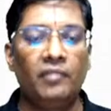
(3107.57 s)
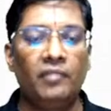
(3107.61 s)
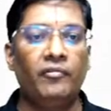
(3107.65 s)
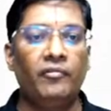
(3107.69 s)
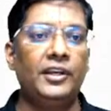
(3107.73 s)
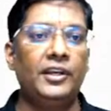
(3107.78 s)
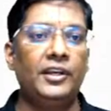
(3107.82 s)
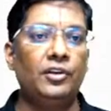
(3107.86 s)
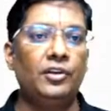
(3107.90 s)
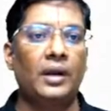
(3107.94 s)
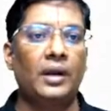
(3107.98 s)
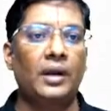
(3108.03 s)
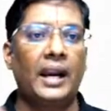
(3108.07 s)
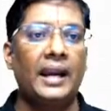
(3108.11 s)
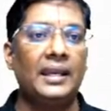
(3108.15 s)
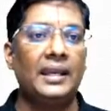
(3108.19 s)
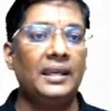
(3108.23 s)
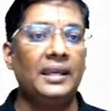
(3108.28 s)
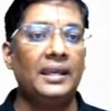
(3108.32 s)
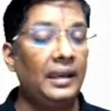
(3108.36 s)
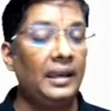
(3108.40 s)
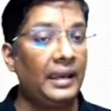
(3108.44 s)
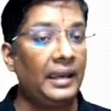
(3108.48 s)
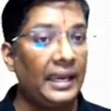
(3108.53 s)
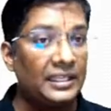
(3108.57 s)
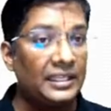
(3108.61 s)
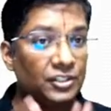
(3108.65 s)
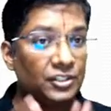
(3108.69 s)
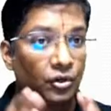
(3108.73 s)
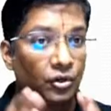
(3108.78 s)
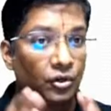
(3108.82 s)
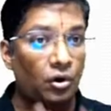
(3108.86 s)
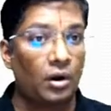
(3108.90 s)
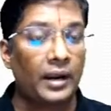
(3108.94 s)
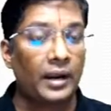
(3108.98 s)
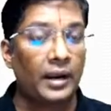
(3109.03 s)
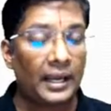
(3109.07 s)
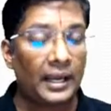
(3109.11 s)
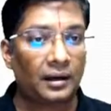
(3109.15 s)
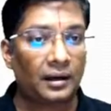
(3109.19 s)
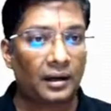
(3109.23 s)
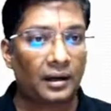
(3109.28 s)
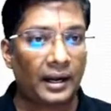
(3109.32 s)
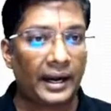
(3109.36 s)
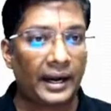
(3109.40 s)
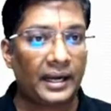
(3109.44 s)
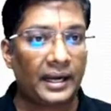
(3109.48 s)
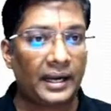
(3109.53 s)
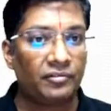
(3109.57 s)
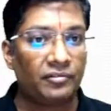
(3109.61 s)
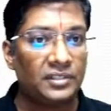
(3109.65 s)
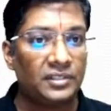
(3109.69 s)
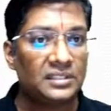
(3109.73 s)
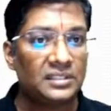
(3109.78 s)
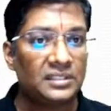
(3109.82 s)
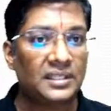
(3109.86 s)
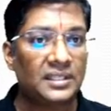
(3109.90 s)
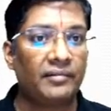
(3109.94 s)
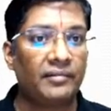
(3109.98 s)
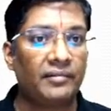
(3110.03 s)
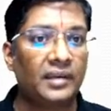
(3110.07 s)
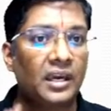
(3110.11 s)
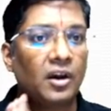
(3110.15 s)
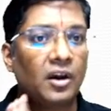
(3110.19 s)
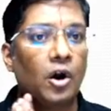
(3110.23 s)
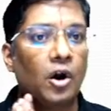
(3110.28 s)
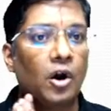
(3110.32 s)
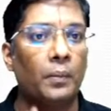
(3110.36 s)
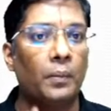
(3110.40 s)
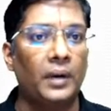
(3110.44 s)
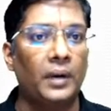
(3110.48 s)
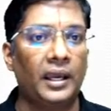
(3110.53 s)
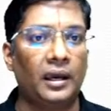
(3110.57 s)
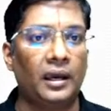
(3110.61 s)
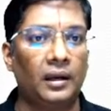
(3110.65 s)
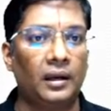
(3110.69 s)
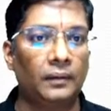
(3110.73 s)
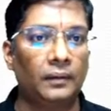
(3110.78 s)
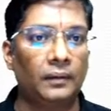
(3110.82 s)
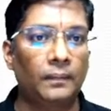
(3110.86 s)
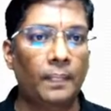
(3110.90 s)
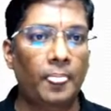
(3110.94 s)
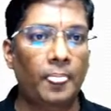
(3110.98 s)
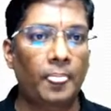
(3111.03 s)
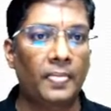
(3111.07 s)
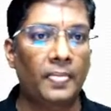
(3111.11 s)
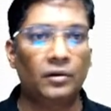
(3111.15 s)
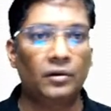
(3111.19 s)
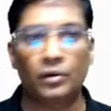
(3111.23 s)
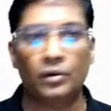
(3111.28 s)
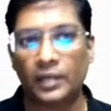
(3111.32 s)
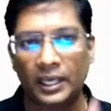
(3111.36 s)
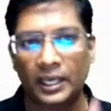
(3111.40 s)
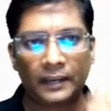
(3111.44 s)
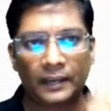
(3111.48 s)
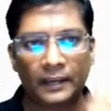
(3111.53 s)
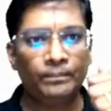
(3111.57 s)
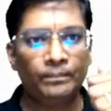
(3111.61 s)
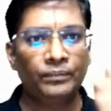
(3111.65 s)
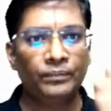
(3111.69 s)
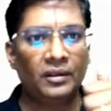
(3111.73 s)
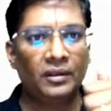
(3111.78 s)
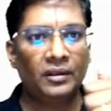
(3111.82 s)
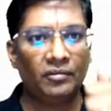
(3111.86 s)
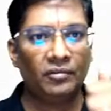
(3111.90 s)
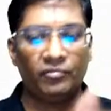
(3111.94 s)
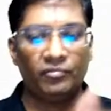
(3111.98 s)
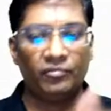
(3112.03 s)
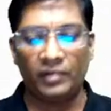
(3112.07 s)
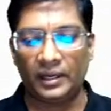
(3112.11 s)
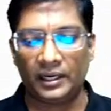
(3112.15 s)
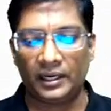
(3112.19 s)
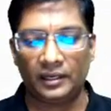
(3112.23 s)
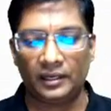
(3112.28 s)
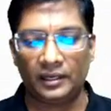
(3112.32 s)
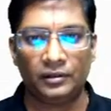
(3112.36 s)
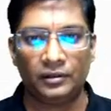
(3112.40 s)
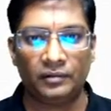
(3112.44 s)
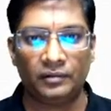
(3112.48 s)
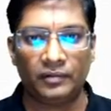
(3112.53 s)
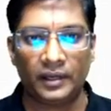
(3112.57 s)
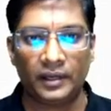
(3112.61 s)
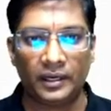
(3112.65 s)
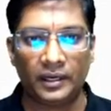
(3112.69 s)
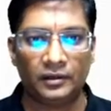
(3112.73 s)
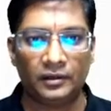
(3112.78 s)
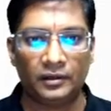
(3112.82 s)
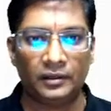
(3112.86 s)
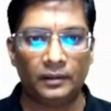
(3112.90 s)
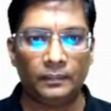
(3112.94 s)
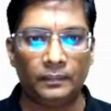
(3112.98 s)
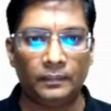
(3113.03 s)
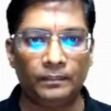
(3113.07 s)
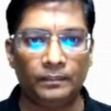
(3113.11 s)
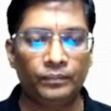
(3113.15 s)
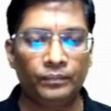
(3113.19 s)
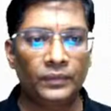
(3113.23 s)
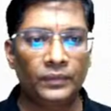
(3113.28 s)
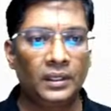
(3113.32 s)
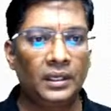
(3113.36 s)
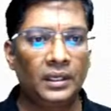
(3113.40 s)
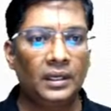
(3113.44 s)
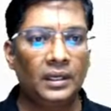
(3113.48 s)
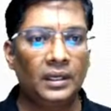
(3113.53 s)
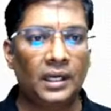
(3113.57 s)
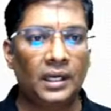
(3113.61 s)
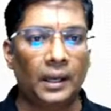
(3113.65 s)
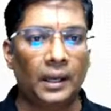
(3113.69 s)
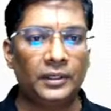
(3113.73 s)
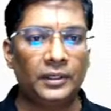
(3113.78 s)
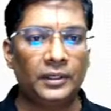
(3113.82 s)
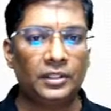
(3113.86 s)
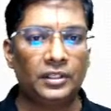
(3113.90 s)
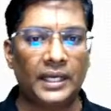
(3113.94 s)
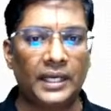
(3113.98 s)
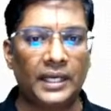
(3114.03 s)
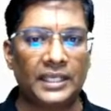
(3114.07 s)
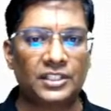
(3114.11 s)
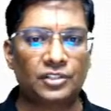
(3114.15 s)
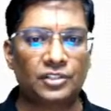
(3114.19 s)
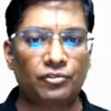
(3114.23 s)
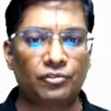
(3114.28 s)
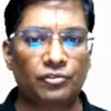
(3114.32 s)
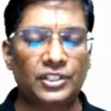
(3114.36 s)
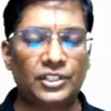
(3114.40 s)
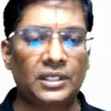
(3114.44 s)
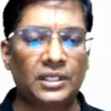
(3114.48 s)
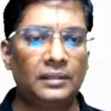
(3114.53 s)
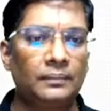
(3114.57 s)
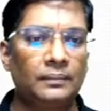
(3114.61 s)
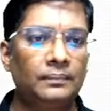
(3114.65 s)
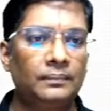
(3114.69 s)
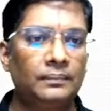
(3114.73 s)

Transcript: when you are adding a strong electrolyte which is having a common ion. Okay, very good, very good. Coming to the next question.